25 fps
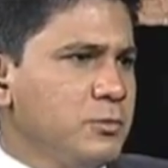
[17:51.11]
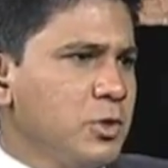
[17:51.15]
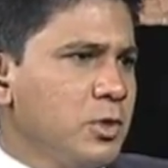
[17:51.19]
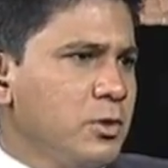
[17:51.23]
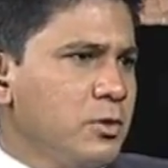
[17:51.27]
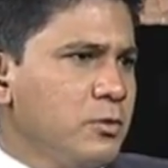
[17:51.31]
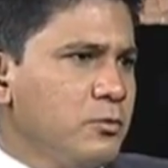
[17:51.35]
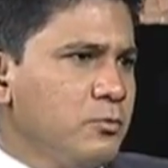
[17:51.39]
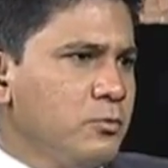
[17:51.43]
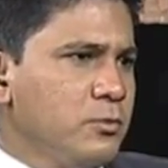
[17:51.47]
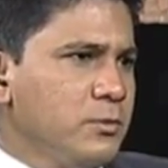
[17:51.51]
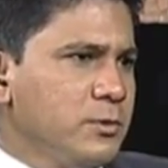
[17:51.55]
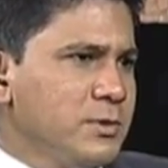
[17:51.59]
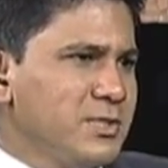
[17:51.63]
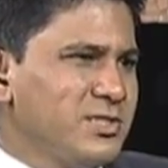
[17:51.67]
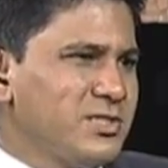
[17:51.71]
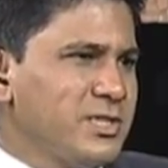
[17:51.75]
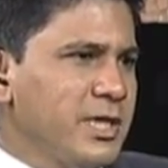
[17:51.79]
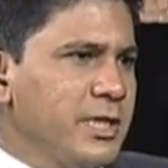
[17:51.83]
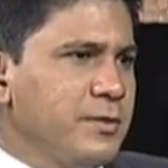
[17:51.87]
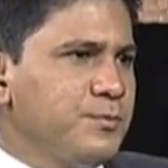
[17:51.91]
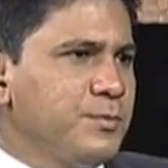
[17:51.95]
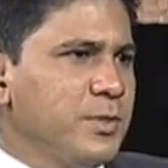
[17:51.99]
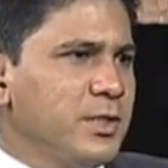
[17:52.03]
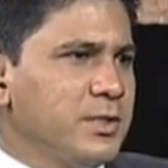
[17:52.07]
uh
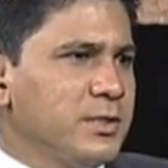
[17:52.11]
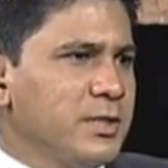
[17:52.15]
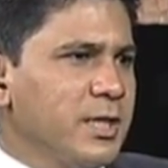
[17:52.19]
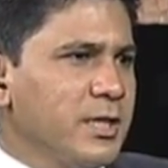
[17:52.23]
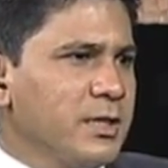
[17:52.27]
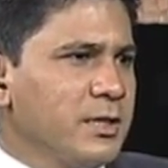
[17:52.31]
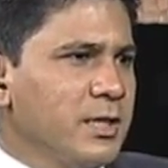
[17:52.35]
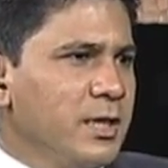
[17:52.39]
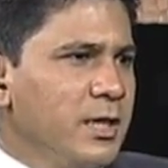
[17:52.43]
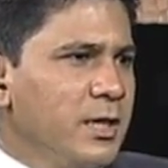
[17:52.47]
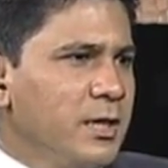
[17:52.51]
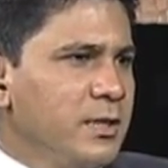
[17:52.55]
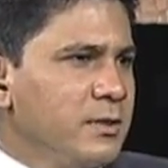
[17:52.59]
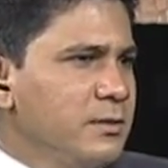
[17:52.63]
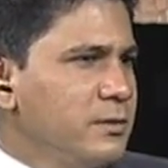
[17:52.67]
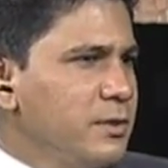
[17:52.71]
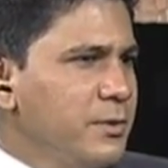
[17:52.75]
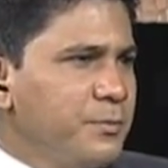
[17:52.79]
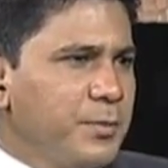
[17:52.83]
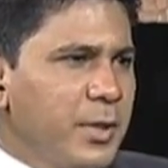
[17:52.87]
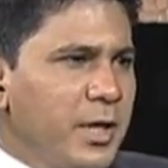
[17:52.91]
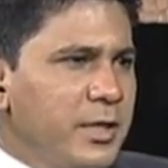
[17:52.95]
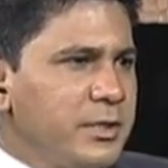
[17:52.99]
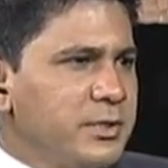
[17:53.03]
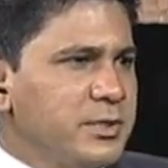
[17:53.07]
statement that they
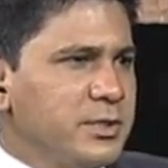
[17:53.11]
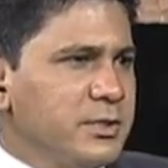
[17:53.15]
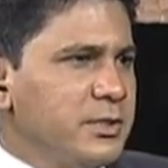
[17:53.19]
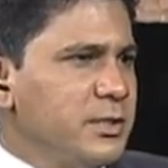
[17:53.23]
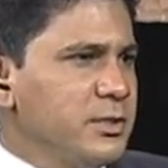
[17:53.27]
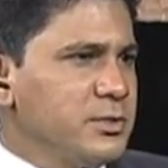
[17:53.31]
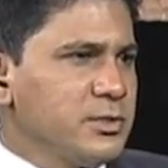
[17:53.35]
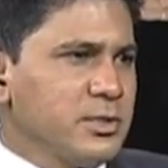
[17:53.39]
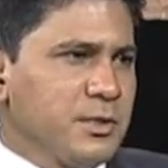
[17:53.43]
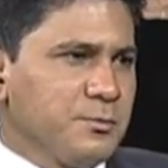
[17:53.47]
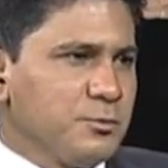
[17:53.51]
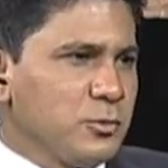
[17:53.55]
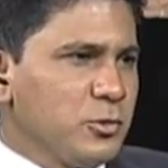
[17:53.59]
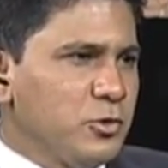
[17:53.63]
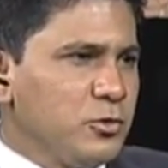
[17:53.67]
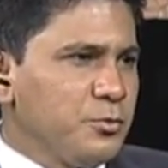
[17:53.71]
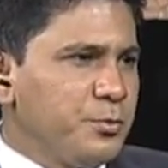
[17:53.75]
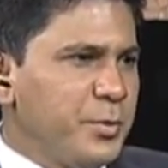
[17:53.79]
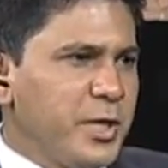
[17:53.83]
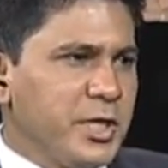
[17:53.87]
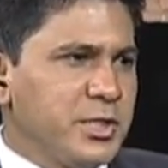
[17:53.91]
painted some good